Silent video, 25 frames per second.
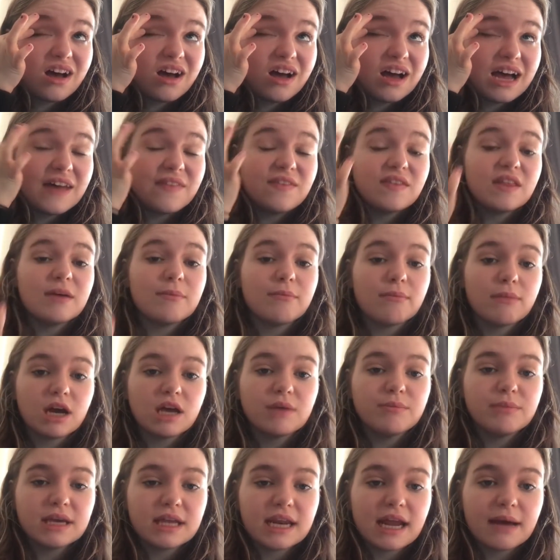there
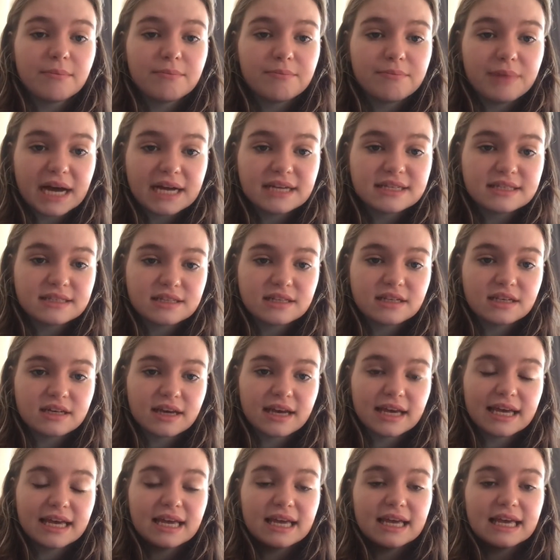might be an
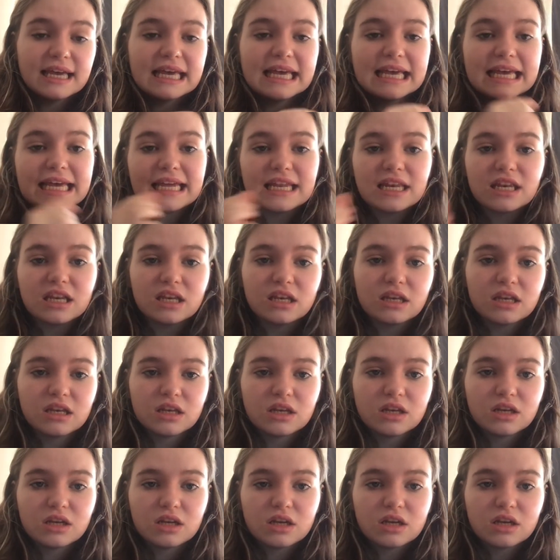ambassador in